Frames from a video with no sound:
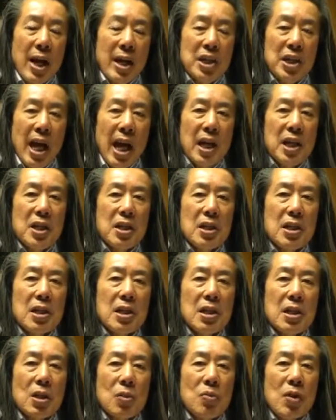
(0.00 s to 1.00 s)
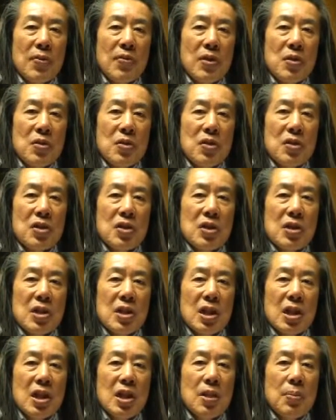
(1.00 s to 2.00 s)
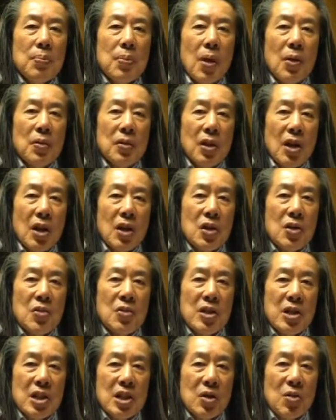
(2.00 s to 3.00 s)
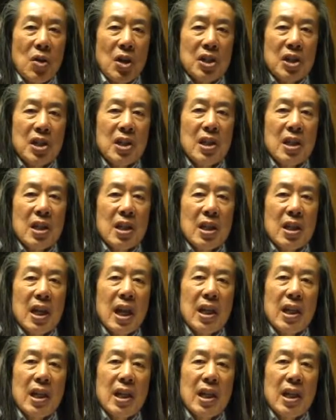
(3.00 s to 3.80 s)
transacted the revolutions in both countries, crossing the,